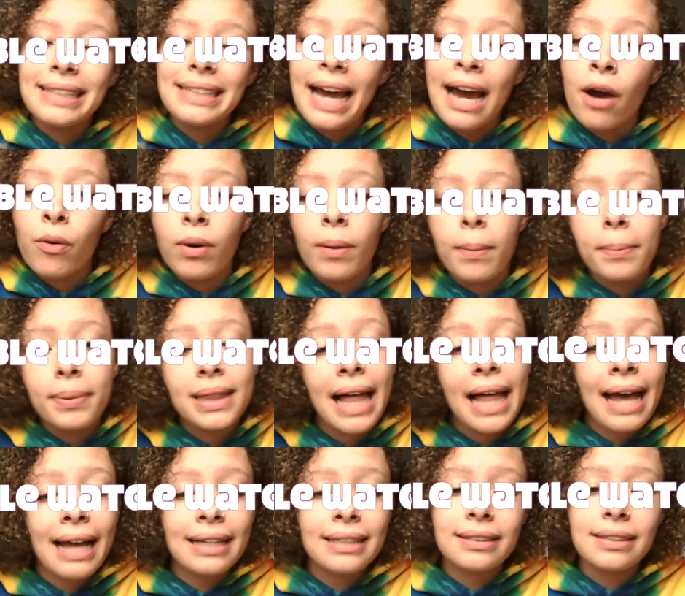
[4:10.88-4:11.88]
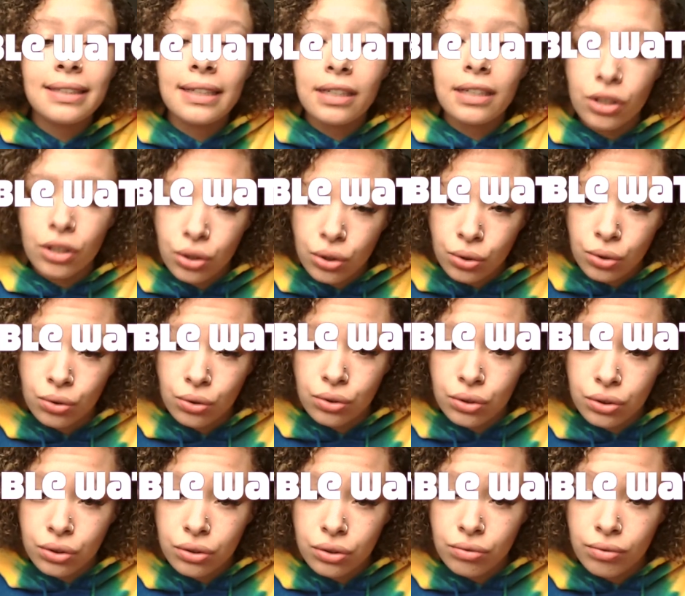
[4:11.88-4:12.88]
our plastic use,
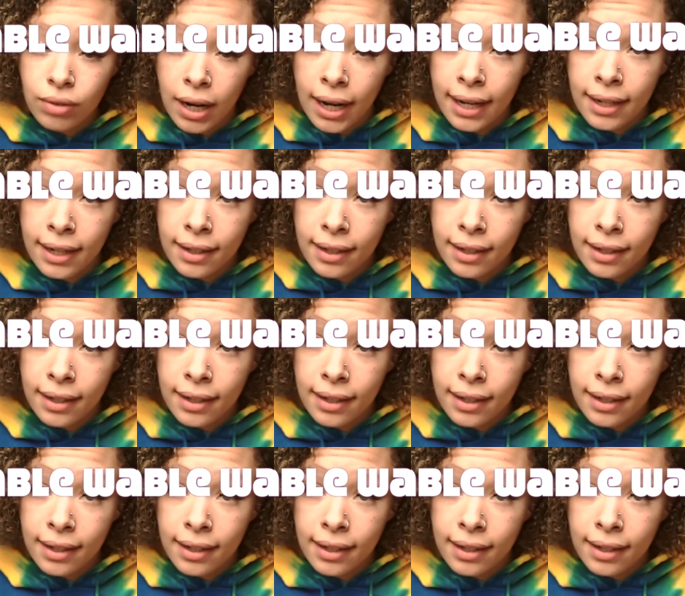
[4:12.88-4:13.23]
right?